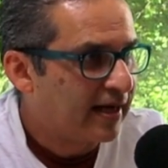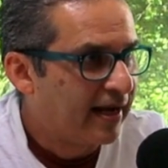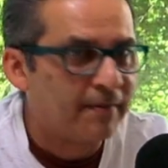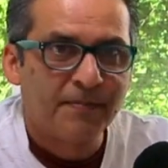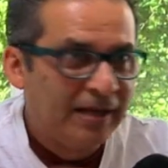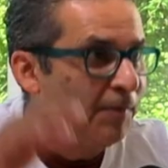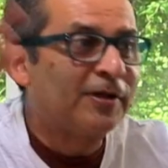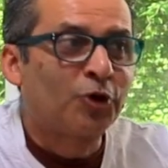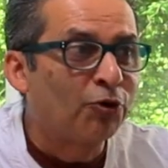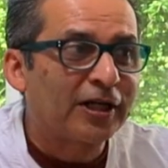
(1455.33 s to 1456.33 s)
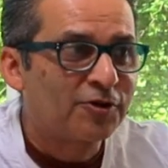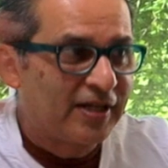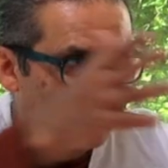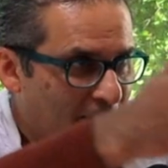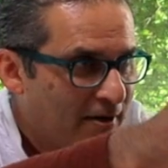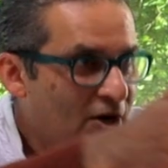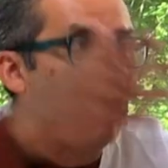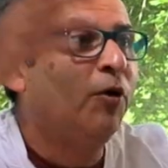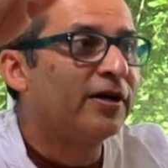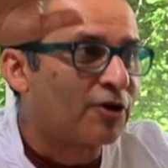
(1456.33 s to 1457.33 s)
And many people don't actually
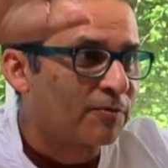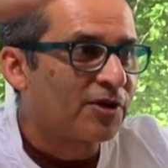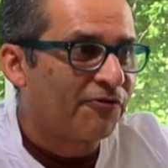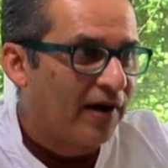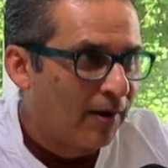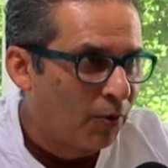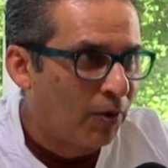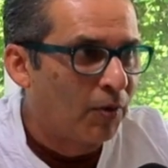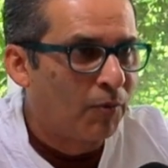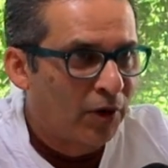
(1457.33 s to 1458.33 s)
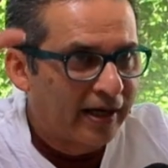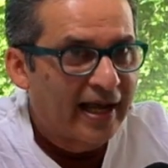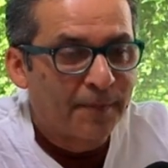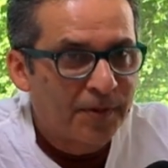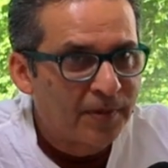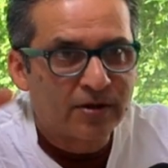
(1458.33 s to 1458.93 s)
know in terms of what had happened,